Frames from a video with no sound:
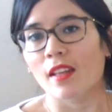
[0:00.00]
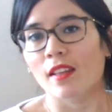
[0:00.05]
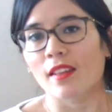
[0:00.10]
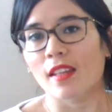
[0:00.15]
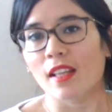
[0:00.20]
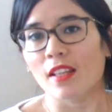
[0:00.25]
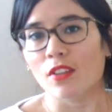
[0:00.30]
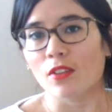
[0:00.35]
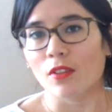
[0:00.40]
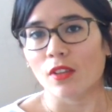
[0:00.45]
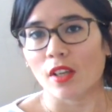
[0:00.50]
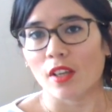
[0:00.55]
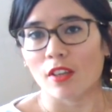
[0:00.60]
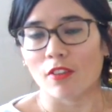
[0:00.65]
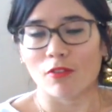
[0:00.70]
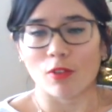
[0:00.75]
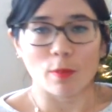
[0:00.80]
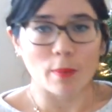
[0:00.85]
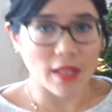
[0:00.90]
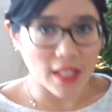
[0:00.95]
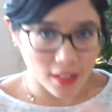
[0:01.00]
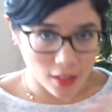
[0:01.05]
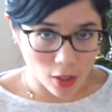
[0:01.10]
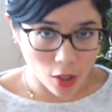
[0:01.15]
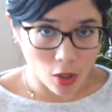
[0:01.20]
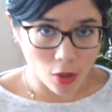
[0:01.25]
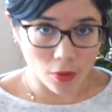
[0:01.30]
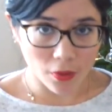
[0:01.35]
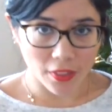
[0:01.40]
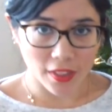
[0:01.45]
Then you're going to repeat the
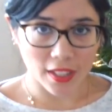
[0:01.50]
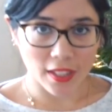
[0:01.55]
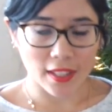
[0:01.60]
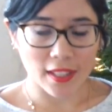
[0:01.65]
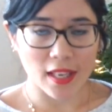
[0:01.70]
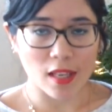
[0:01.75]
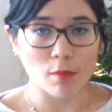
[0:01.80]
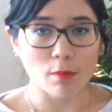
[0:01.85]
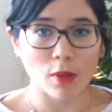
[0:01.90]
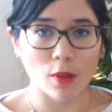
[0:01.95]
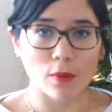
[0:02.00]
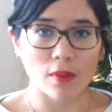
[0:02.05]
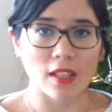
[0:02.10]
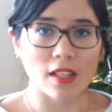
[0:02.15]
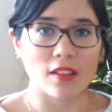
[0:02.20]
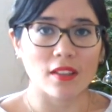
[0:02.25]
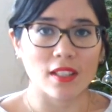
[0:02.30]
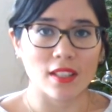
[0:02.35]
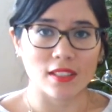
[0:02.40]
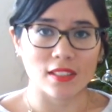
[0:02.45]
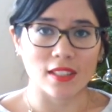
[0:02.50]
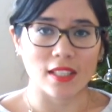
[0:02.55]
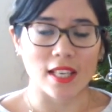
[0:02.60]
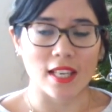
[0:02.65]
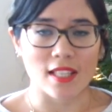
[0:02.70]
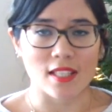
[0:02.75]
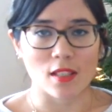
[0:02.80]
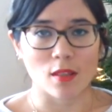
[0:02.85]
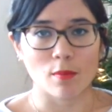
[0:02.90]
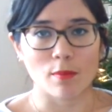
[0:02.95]
whole thing again but without the
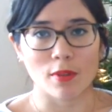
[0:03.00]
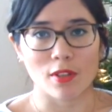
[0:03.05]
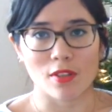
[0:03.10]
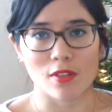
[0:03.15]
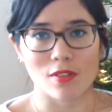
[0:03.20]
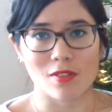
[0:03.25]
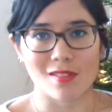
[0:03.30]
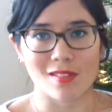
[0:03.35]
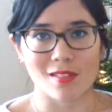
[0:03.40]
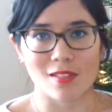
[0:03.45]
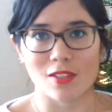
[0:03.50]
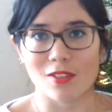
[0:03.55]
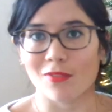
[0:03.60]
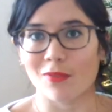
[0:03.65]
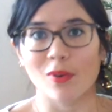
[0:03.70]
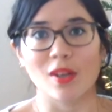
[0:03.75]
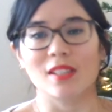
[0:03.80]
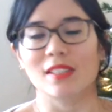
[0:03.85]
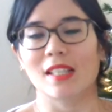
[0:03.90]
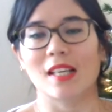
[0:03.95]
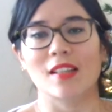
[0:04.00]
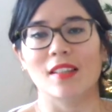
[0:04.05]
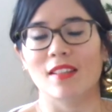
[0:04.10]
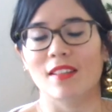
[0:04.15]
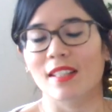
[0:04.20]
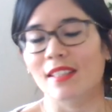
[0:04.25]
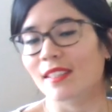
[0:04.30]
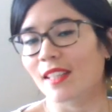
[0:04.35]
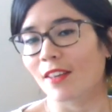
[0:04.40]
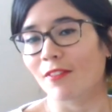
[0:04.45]
indicator because you've worked out the
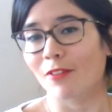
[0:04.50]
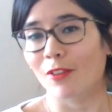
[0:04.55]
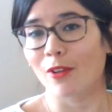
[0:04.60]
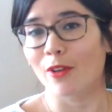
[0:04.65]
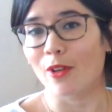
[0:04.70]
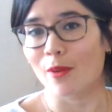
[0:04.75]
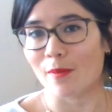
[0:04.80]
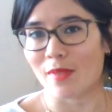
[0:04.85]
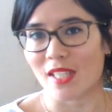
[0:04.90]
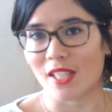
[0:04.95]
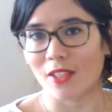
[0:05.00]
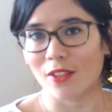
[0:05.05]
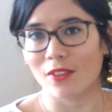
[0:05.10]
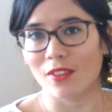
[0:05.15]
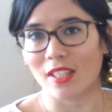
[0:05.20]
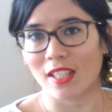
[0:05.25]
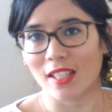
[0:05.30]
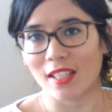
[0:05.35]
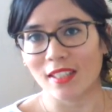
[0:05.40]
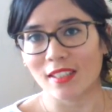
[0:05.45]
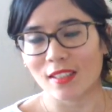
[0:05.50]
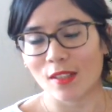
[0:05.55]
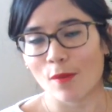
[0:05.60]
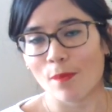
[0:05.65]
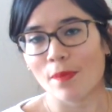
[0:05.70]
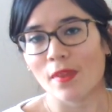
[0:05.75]
exact volumes that you need.